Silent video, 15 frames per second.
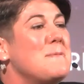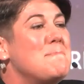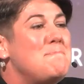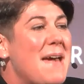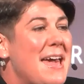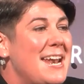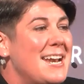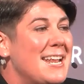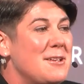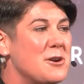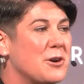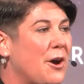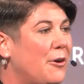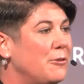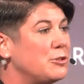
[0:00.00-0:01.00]
embedded in your
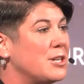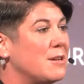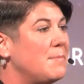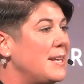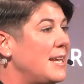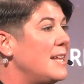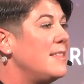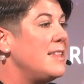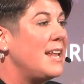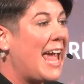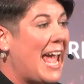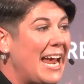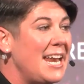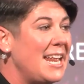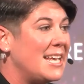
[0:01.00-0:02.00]
culture. But in the
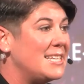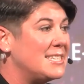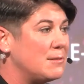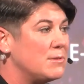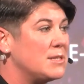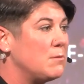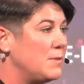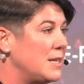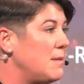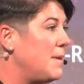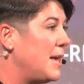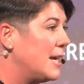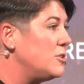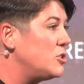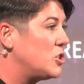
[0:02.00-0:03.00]
80s, it was a really
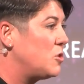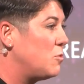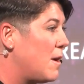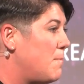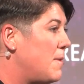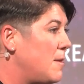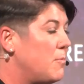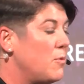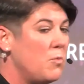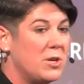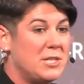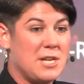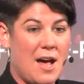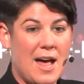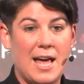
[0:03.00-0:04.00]
big issue where people were
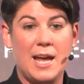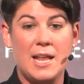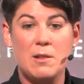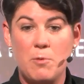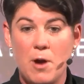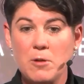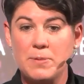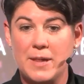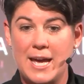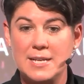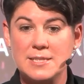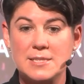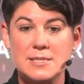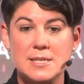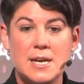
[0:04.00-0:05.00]
dying in the
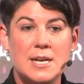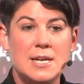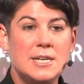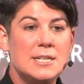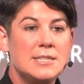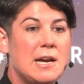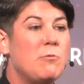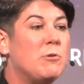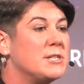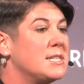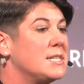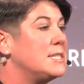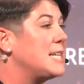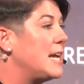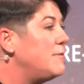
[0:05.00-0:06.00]
workplace. There
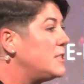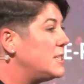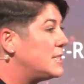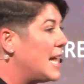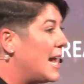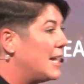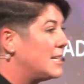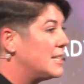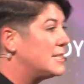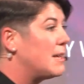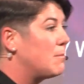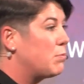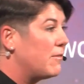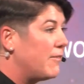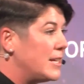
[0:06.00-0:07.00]
wasn't safety standards
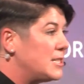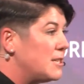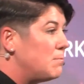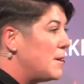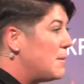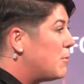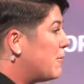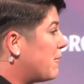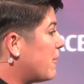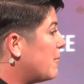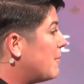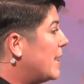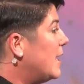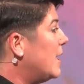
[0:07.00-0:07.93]
that prevented people from,